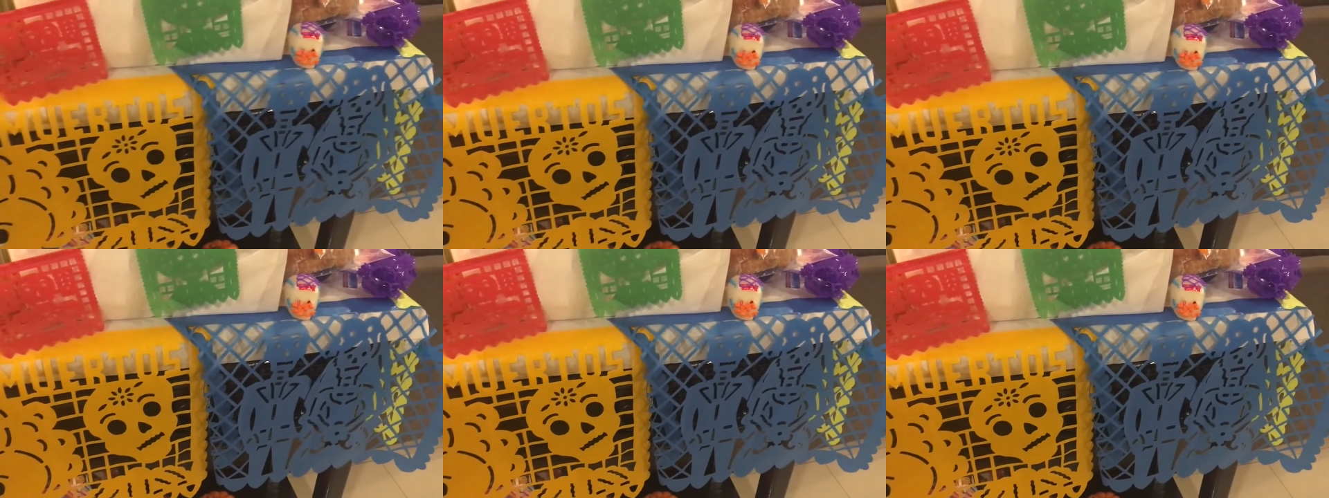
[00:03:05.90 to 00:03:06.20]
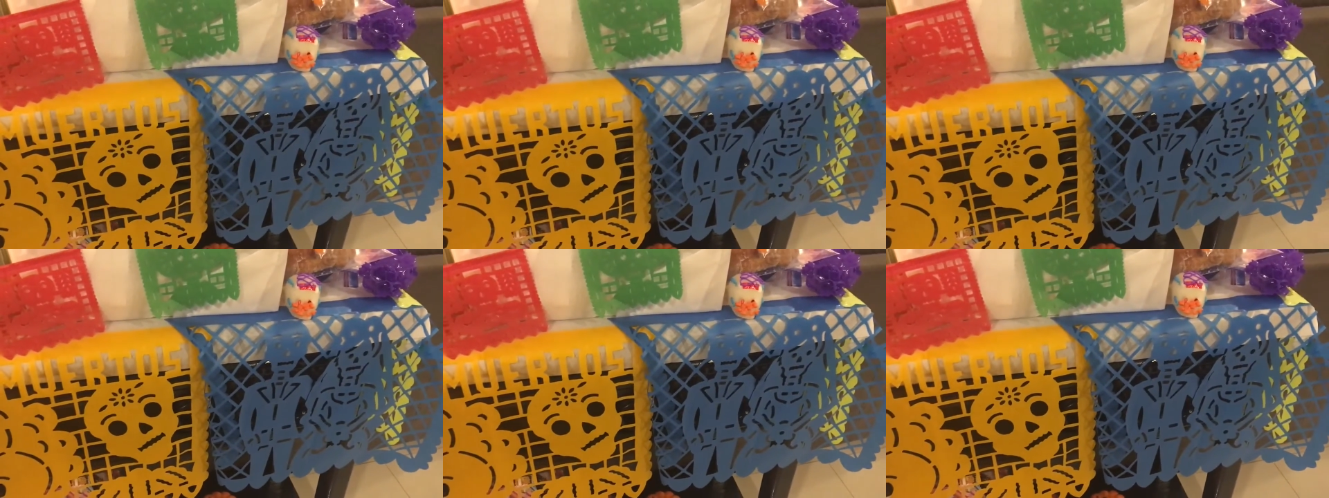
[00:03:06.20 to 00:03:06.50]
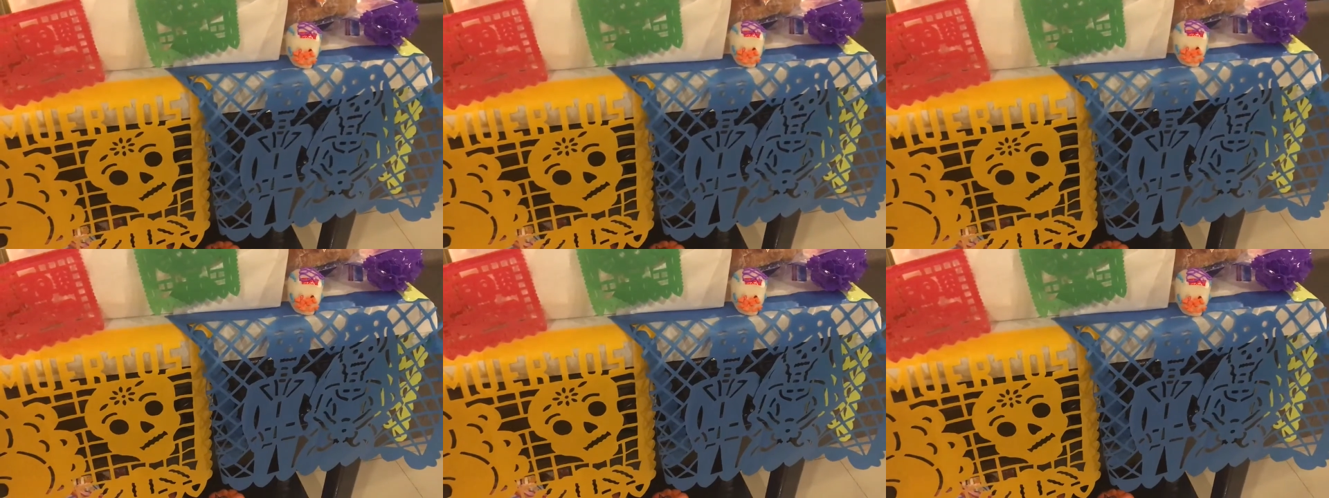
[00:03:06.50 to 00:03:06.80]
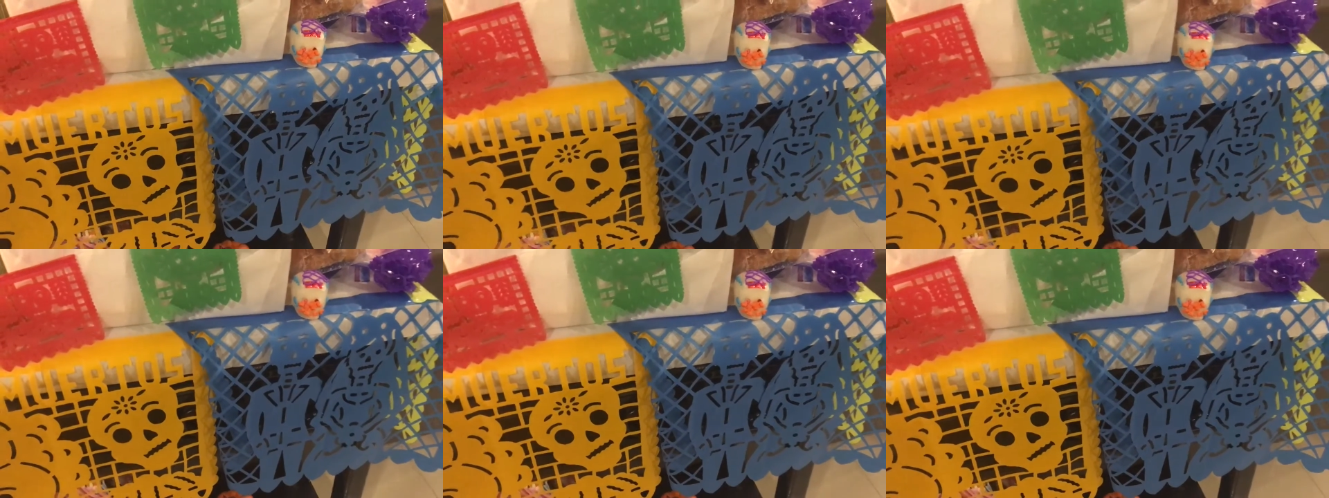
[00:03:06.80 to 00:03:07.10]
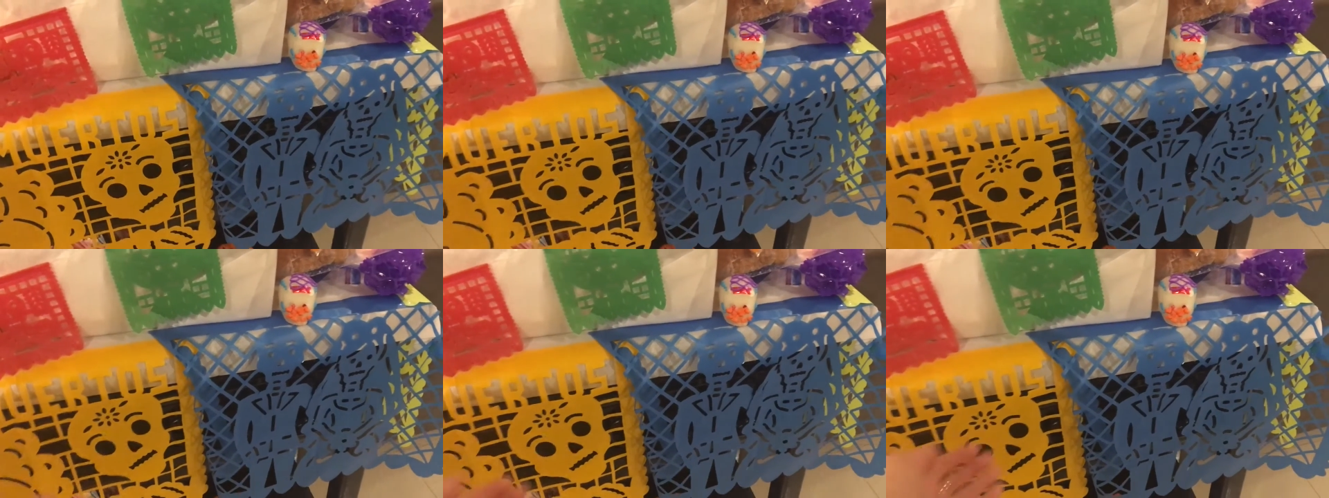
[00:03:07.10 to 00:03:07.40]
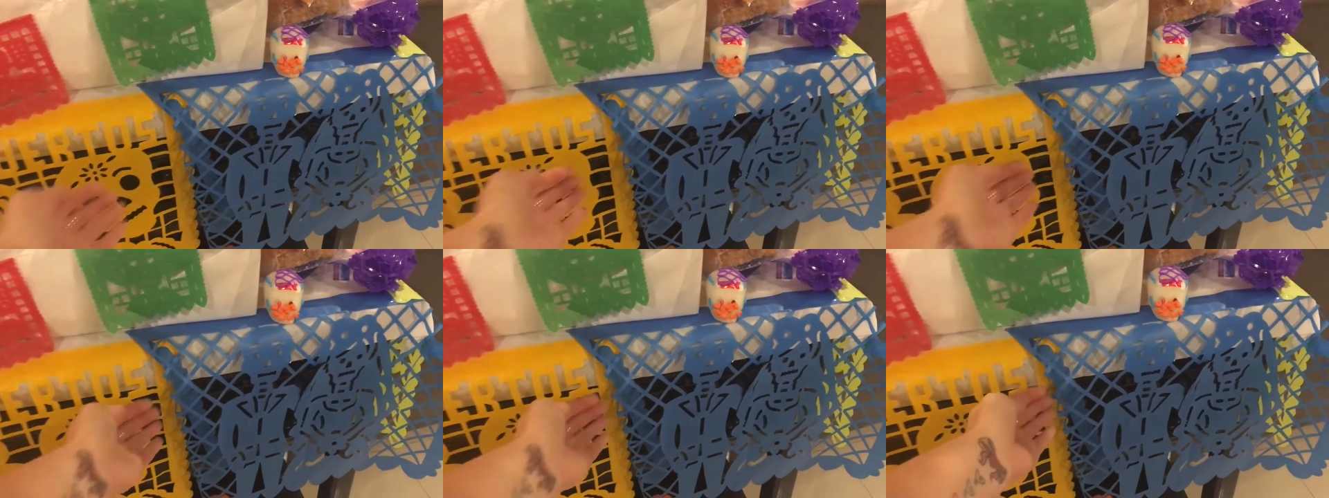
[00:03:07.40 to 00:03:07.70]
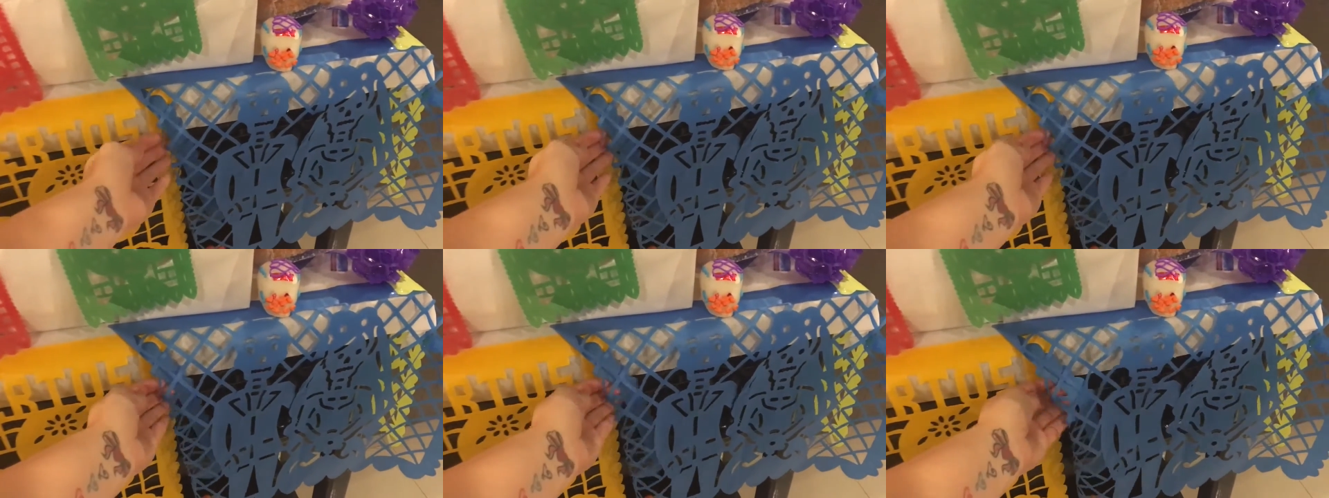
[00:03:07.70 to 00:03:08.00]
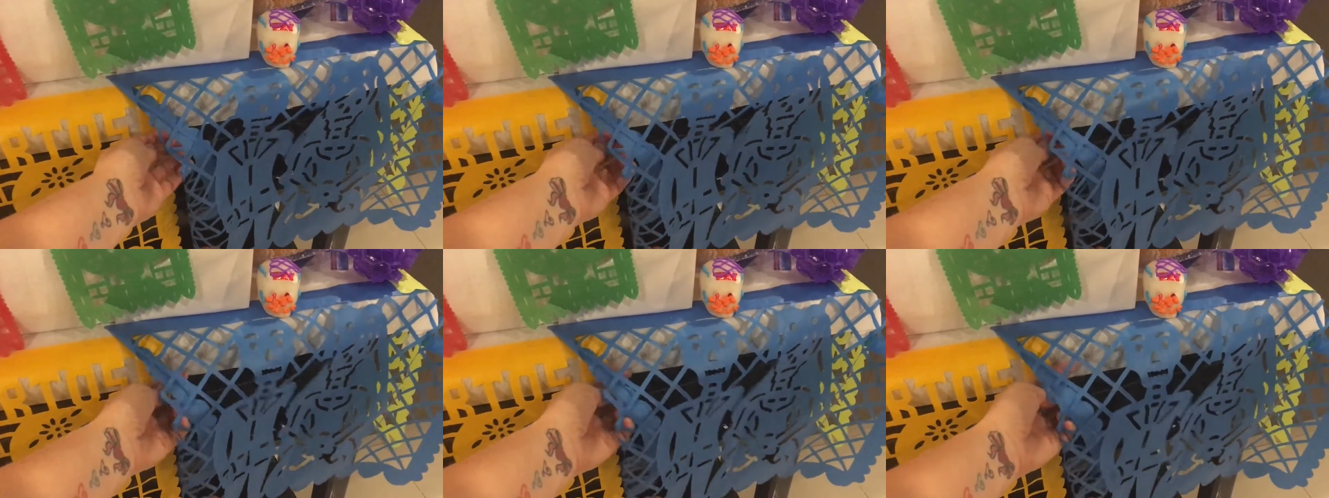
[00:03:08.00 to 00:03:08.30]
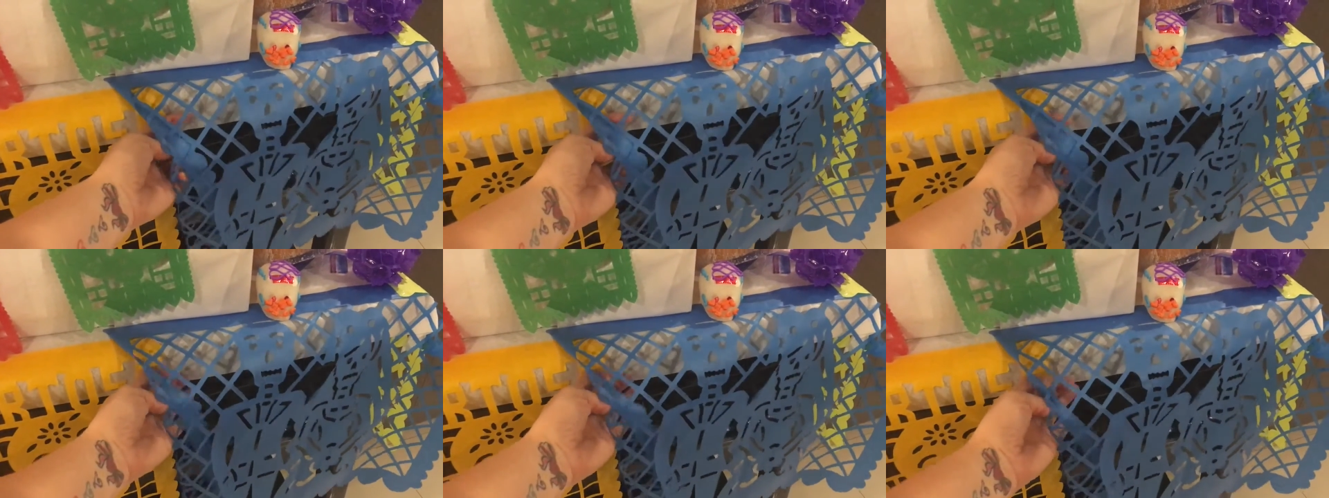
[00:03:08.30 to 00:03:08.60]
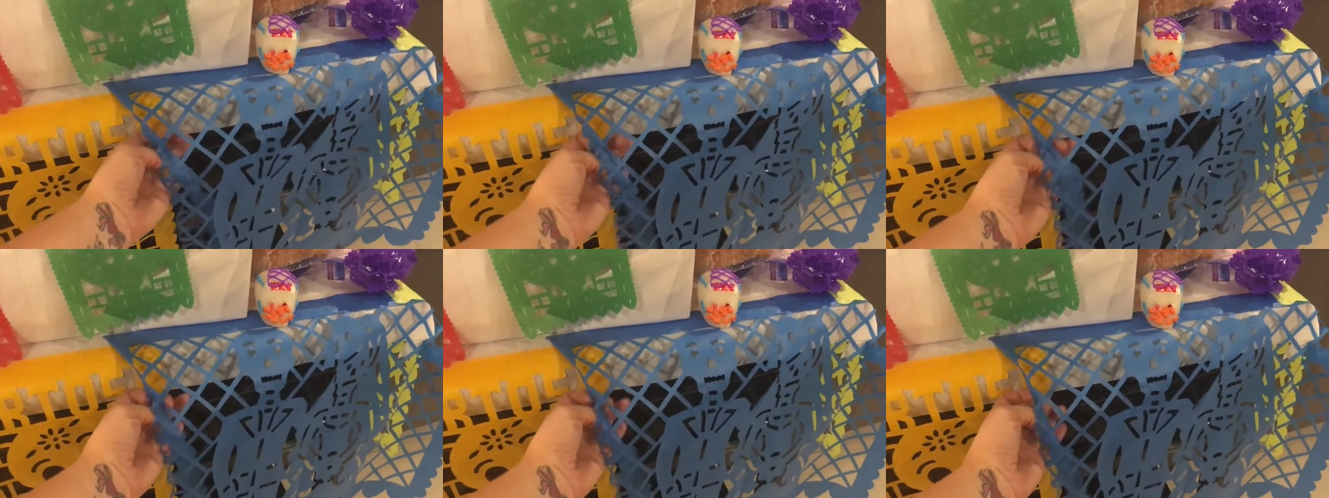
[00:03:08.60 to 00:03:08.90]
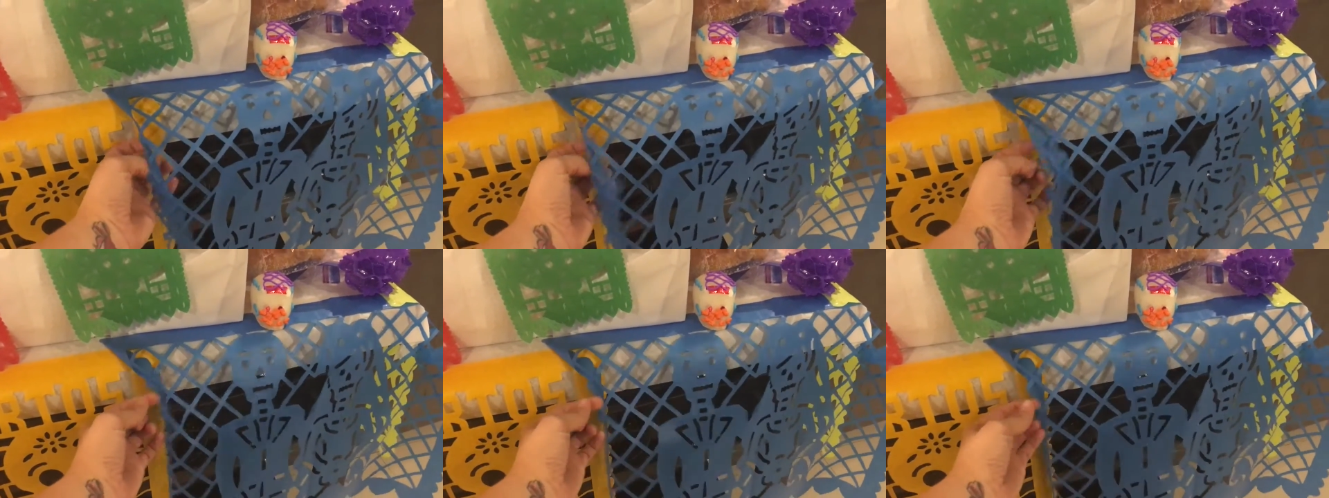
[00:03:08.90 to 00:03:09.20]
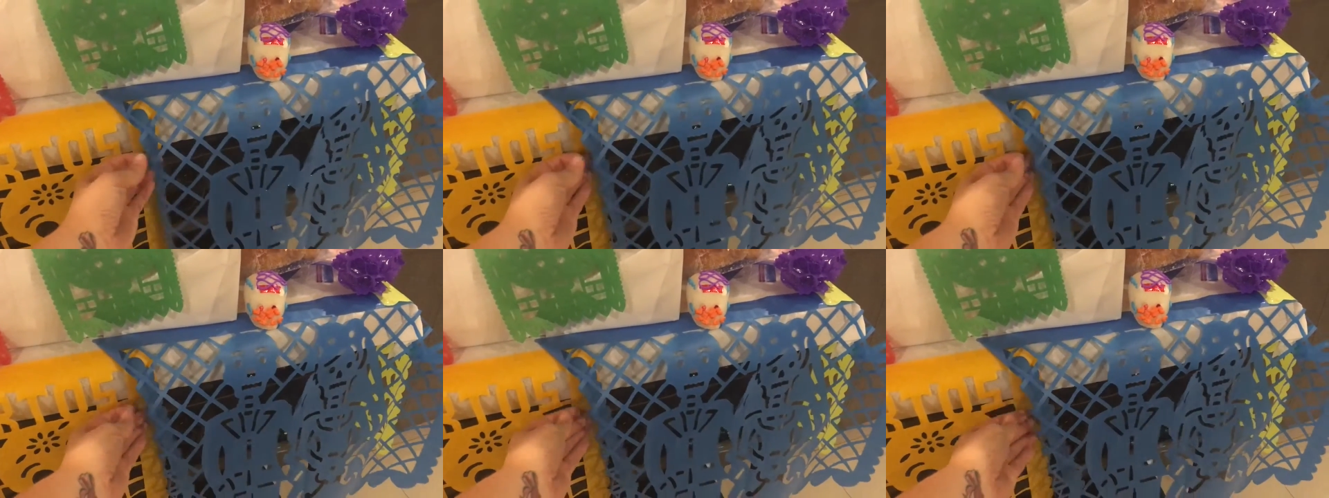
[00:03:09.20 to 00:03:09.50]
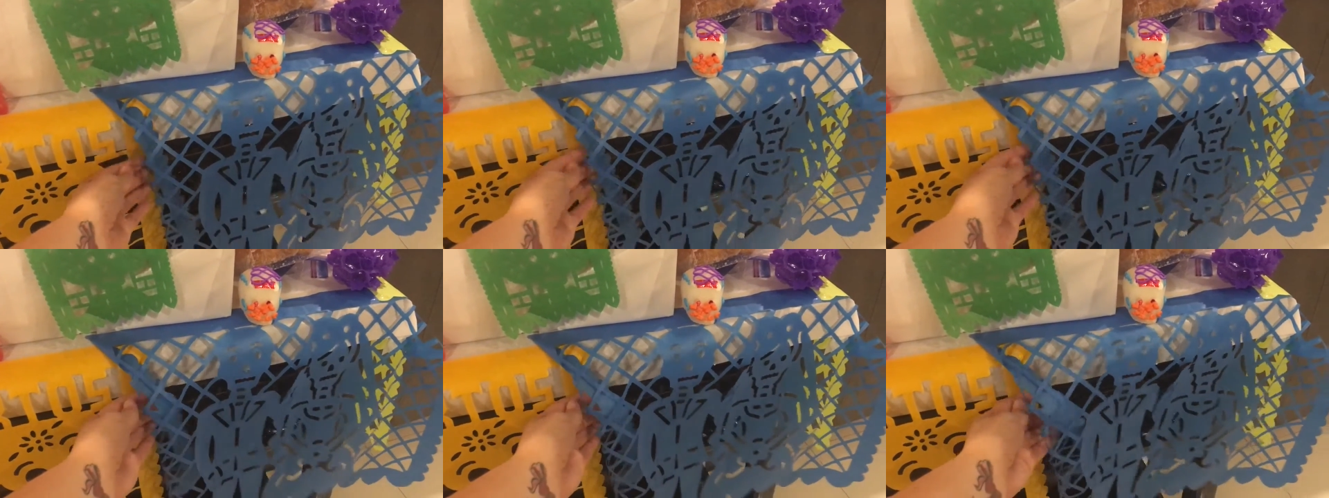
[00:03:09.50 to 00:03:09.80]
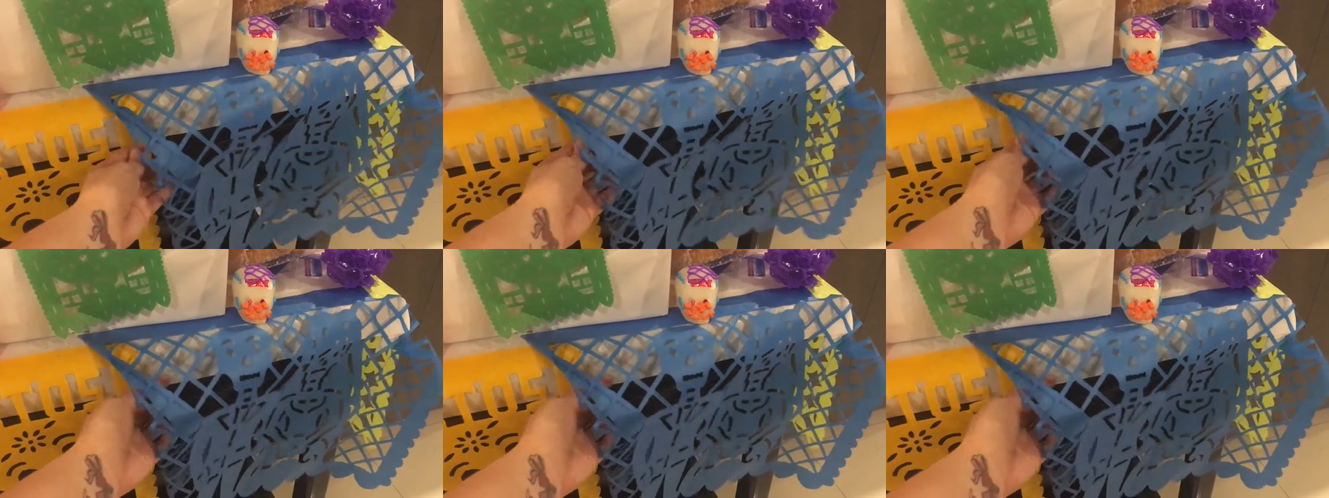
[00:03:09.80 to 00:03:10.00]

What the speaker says: Nobody's mouth can be seen.